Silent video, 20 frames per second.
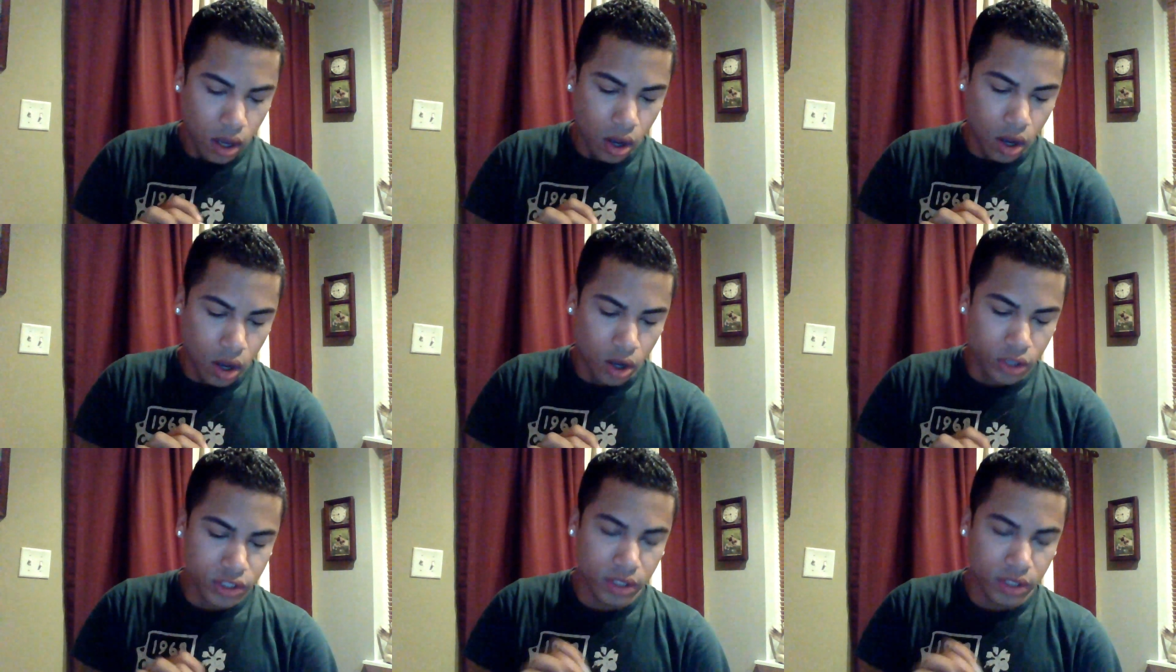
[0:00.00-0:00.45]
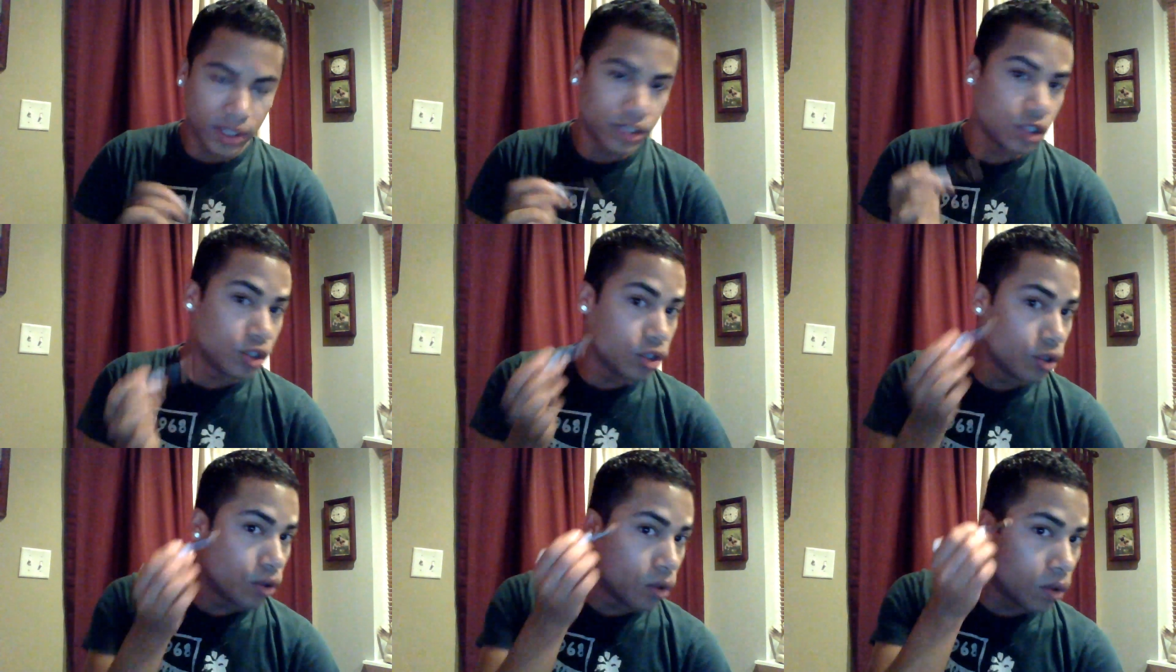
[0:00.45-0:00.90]
Also like to
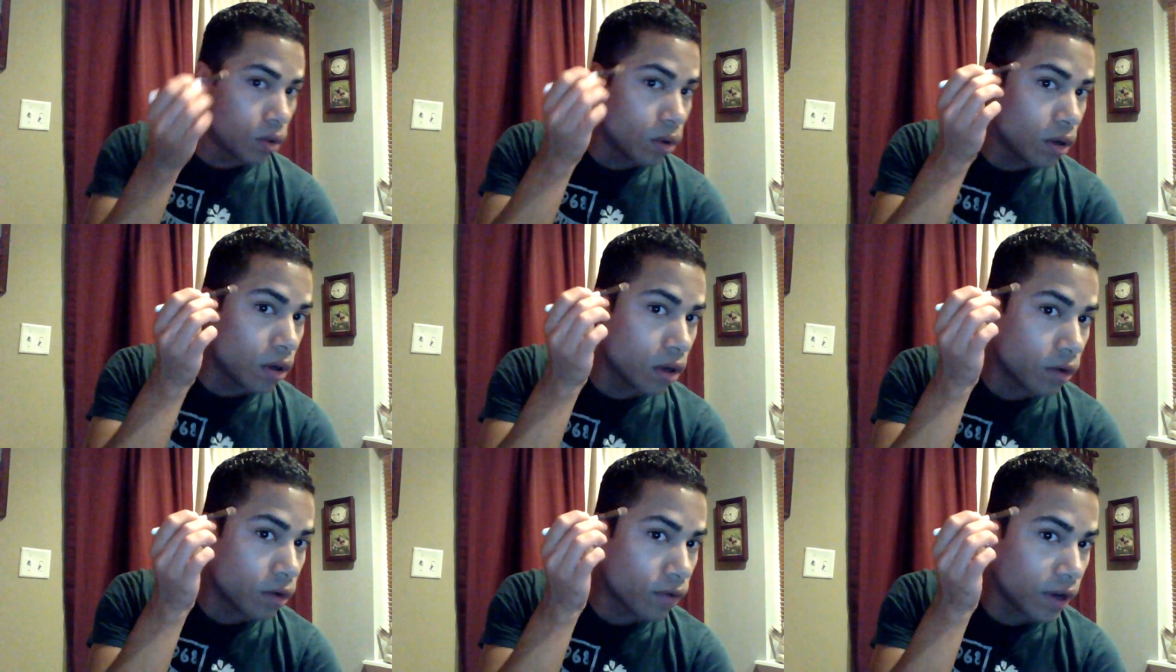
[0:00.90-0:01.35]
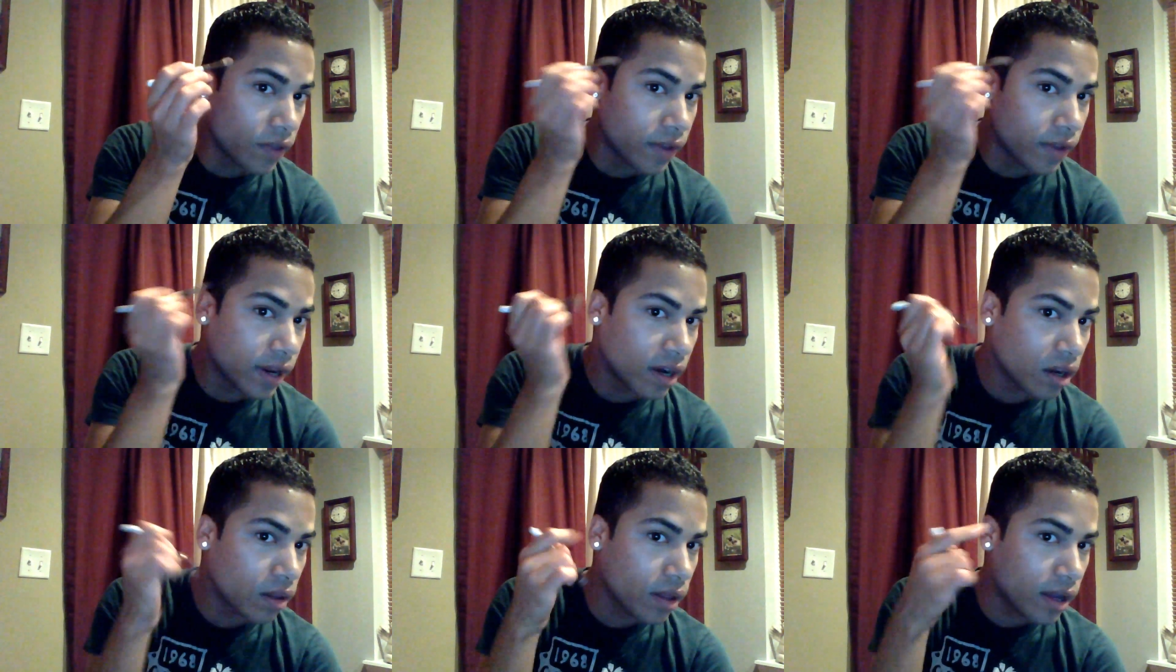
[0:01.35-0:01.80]
do around the
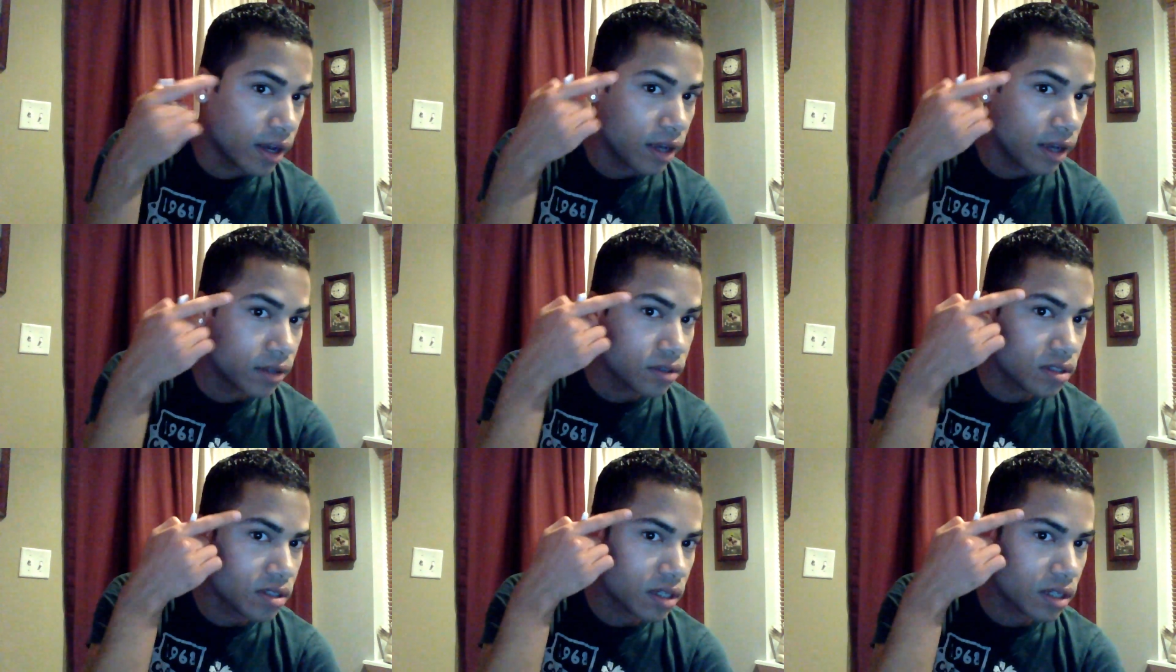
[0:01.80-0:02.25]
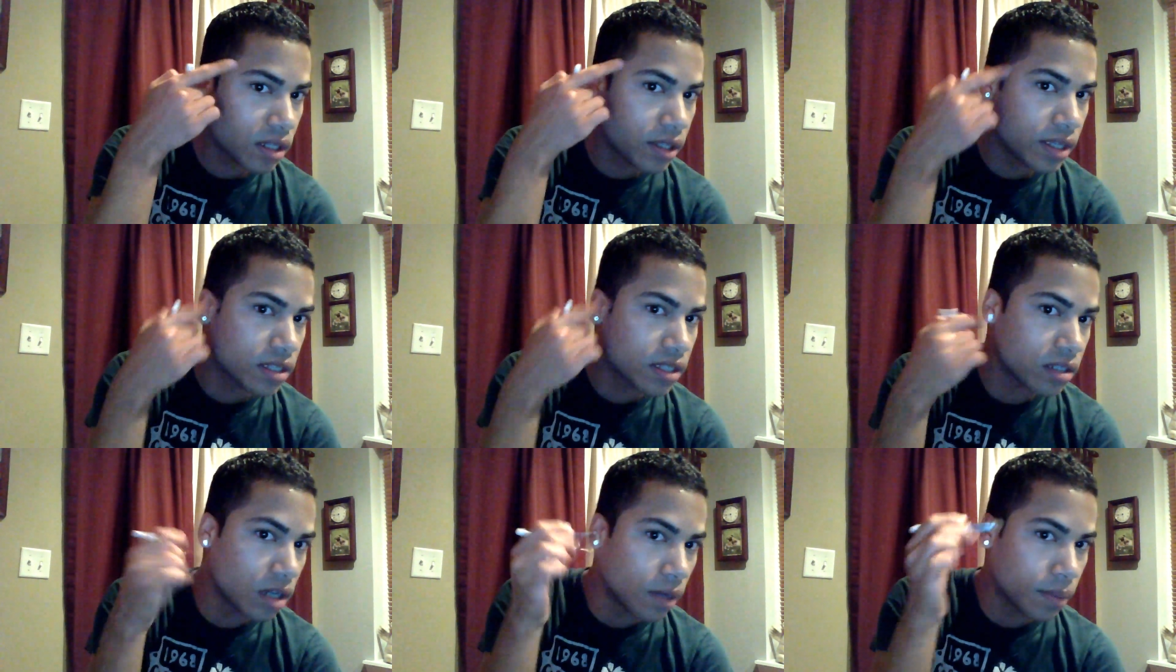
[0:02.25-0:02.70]
hairline, just it
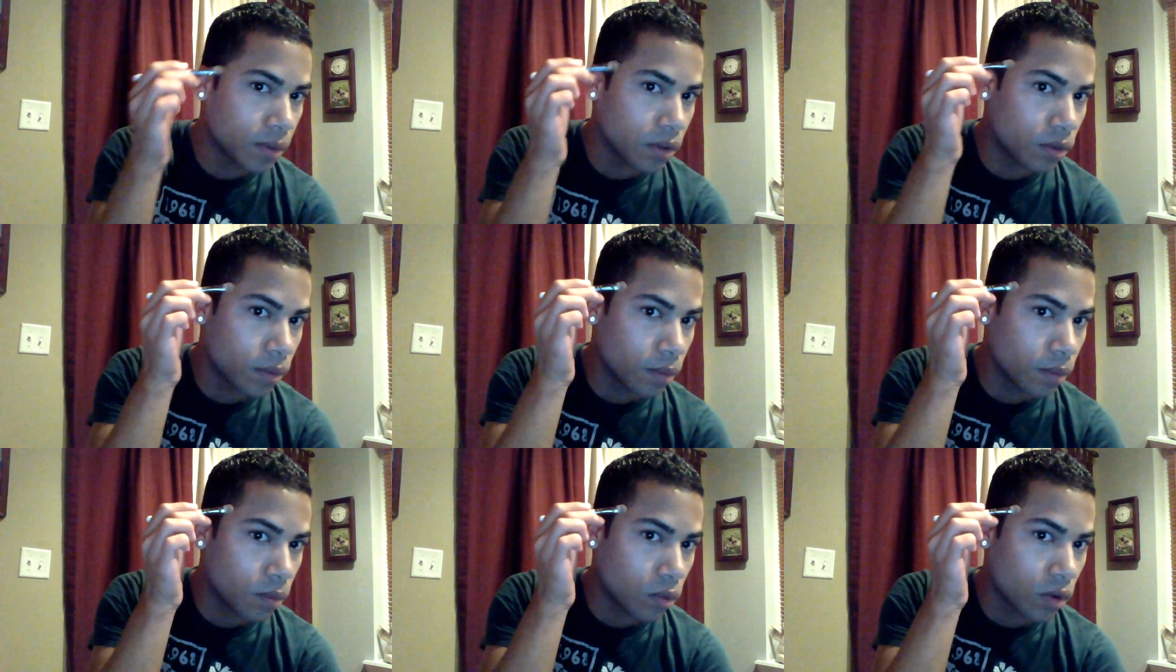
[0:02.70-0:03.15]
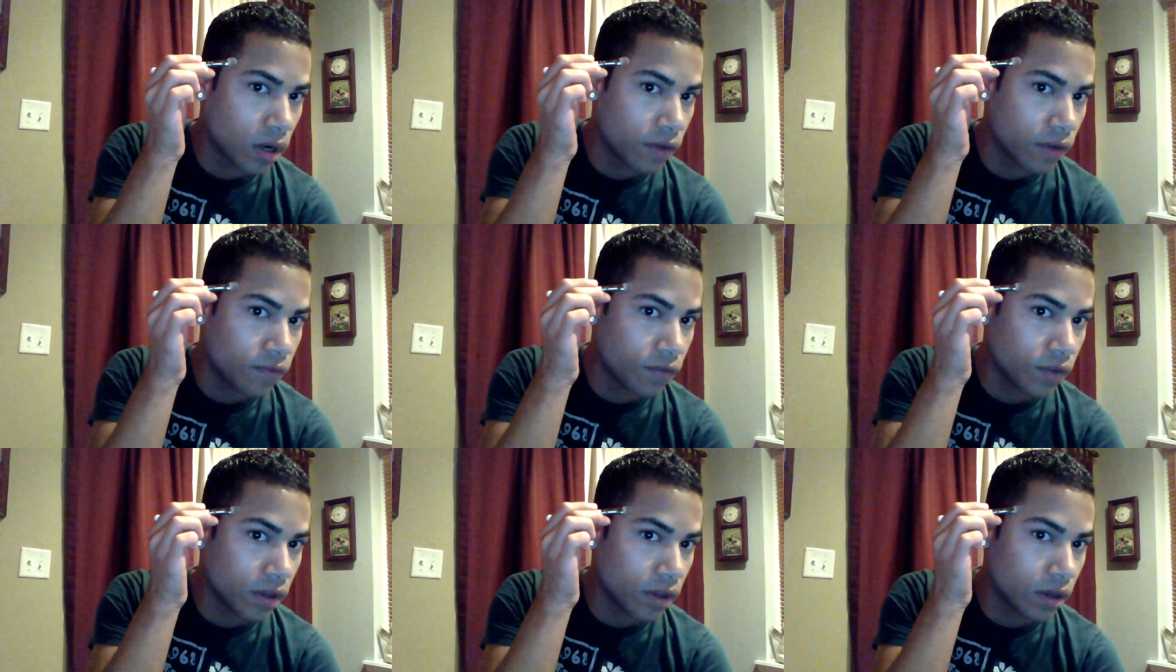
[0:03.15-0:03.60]
cleans it up a little bit more, I
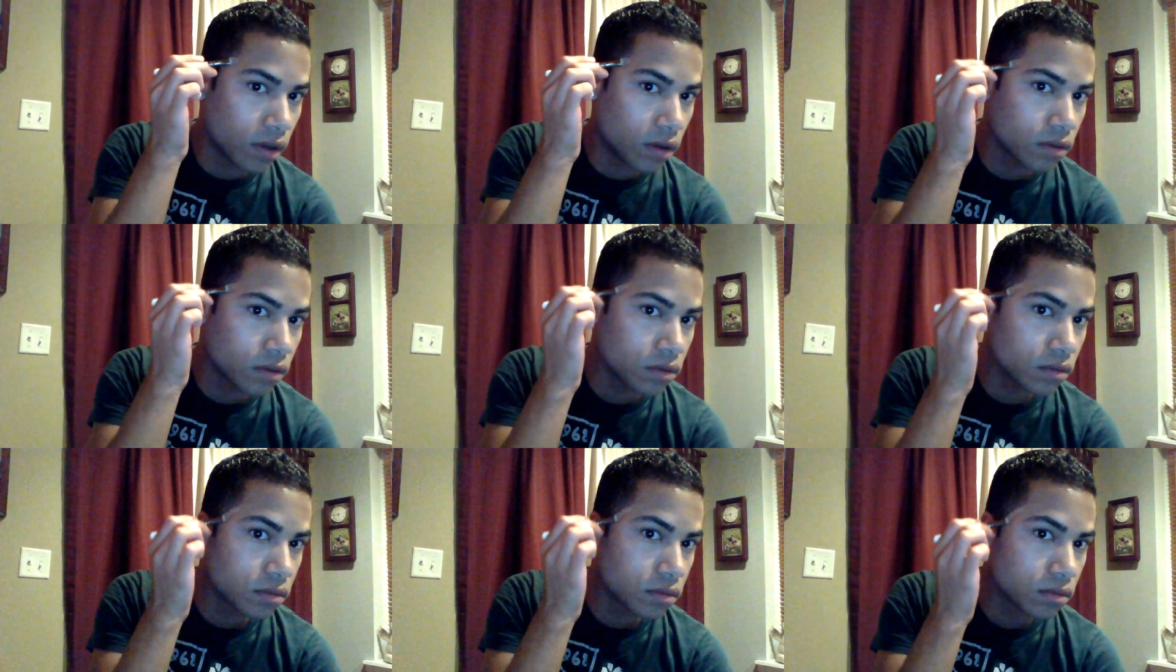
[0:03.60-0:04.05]
feel.